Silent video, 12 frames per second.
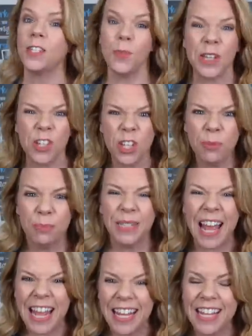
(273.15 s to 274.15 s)
especially
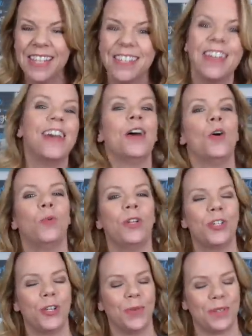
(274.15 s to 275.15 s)
blankets, which
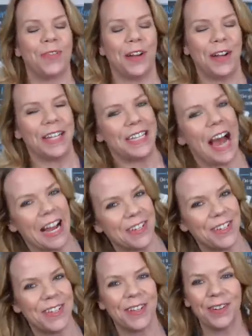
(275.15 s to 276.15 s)
she was very
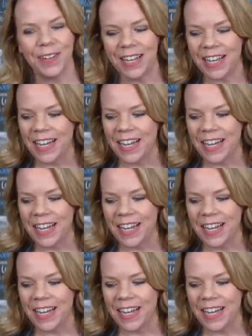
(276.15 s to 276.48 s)
attached to.